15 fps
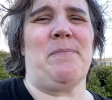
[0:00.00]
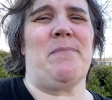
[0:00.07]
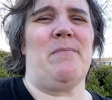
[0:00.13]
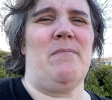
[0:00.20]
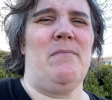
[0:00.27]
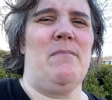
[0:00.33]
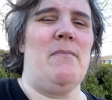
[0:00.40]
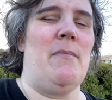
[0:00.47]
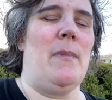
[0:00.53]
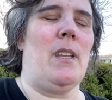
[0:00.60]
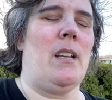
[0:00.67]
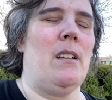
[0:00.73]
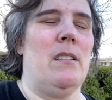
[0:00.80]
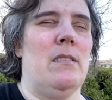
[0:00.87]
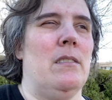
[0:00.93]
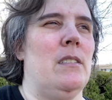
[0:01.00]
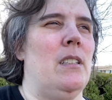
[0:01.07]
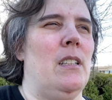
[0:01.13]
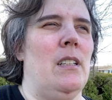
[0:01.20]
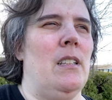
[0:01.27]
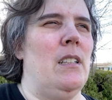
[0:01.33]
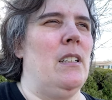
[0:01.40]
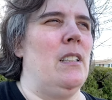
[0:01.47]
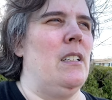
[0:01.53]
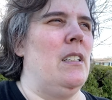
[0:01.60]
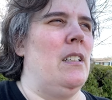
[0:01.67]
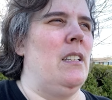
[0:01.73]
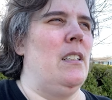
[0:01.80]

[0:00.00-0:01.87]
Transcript: Nothing is said.